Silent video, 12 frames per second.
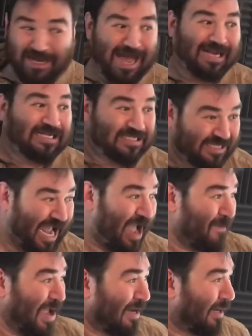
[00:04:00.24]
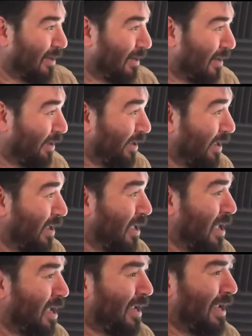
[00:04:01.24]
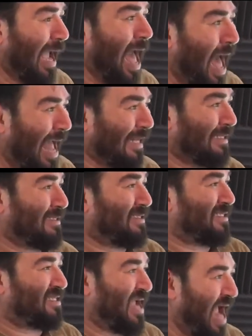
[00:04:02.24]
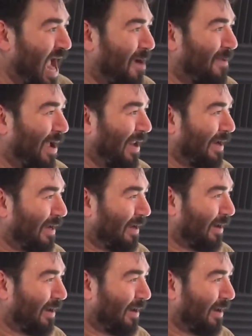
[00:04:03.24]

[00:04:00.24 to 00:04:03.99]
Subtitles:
God damn it. God damn it!